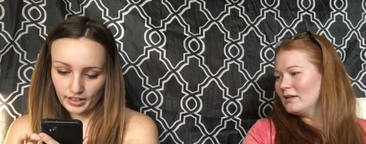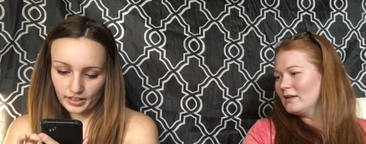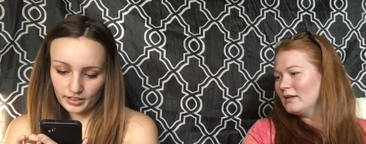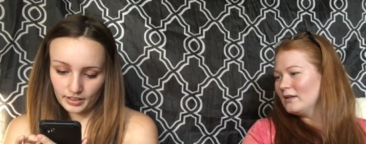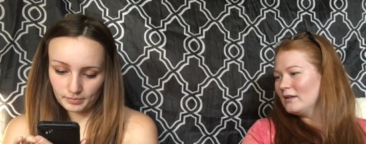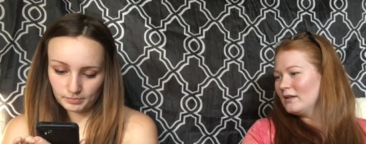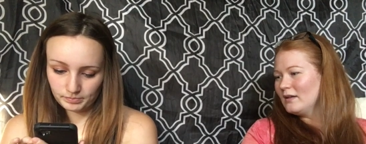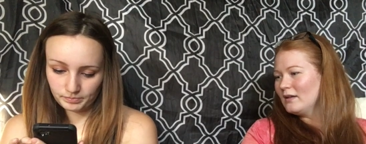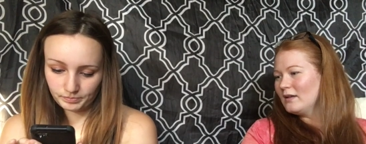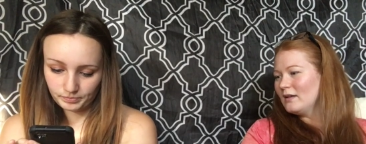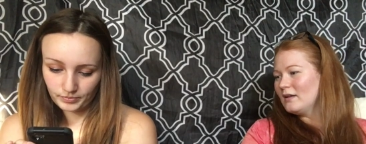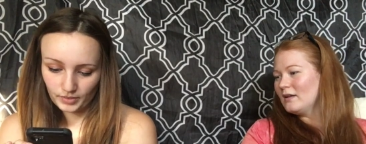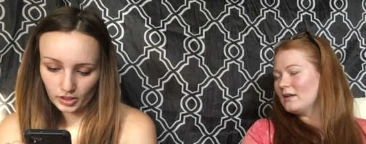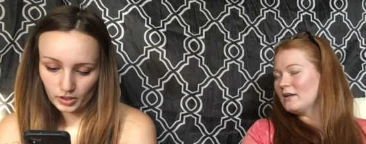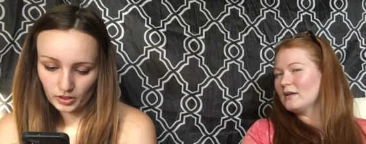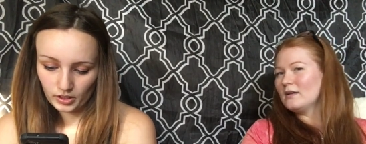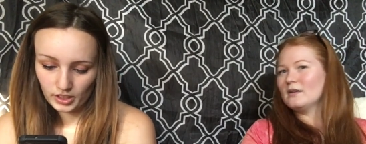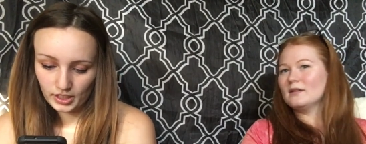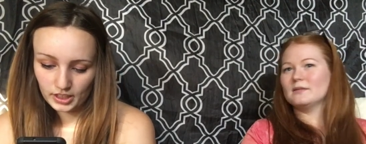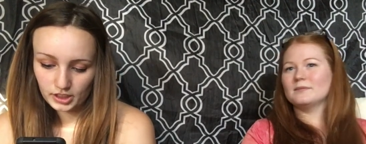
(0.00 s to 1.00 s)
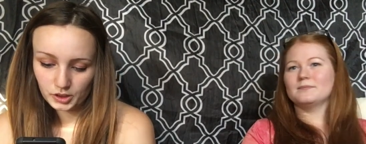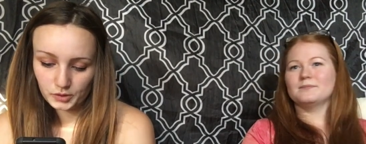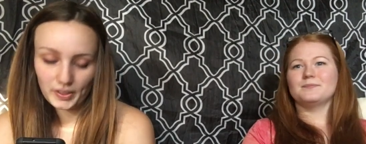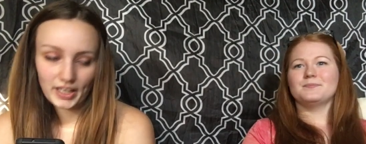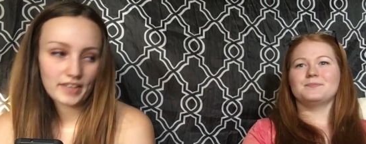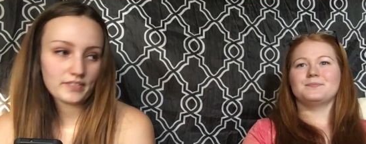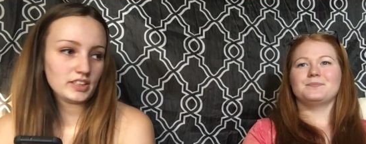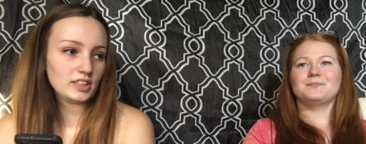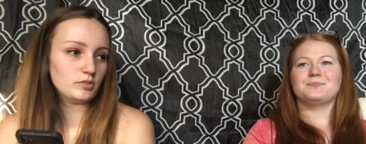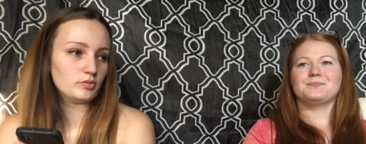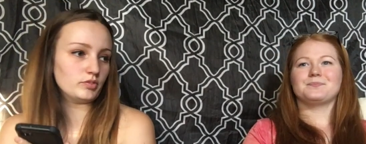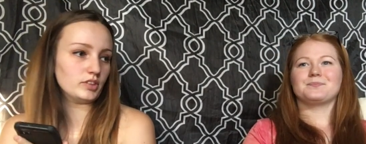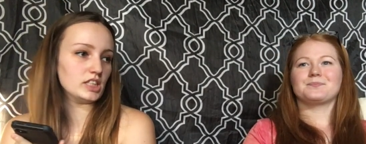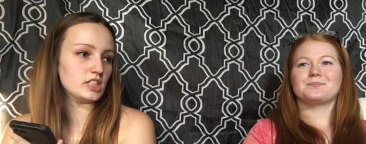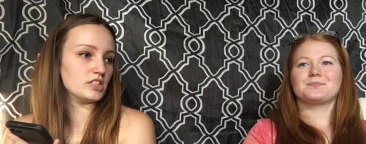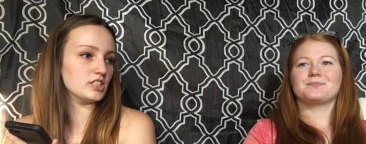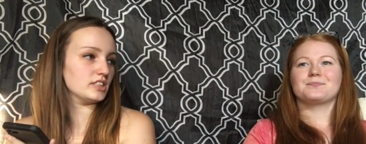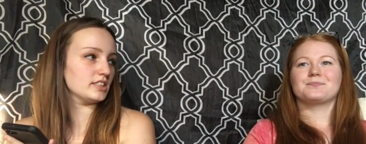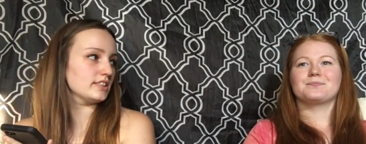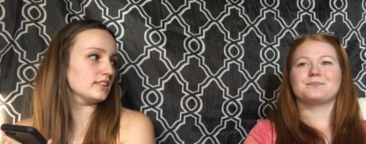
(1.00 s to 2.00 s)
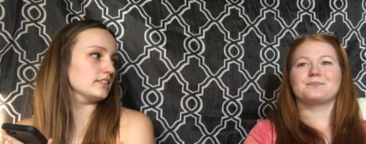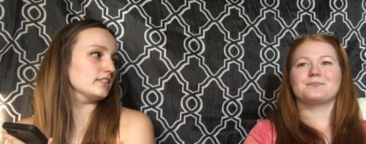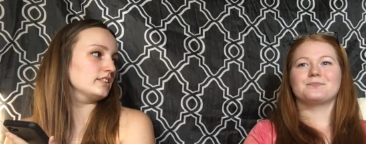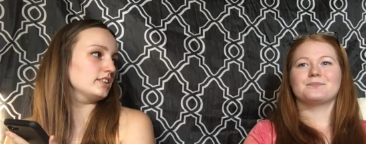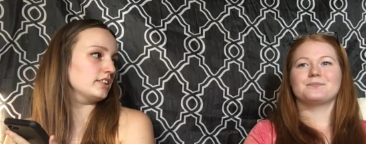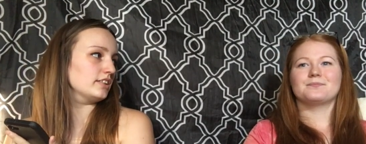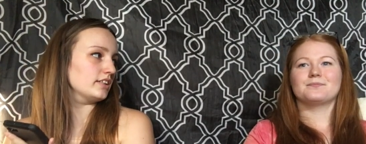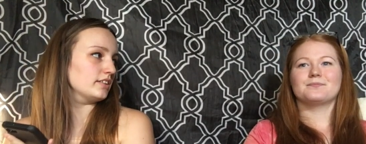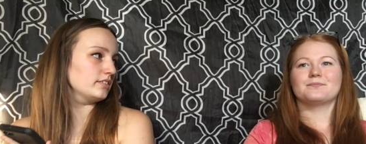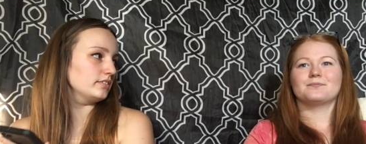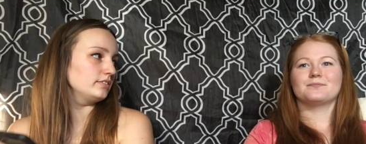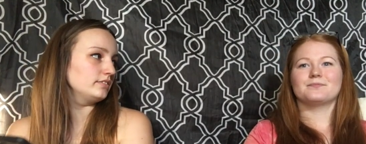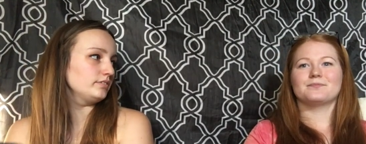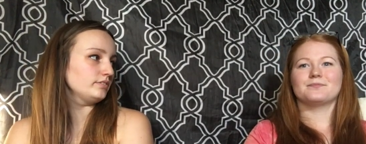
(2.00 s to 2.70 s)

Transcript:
Speaker 1: um, um, do I have any fears? Do you know?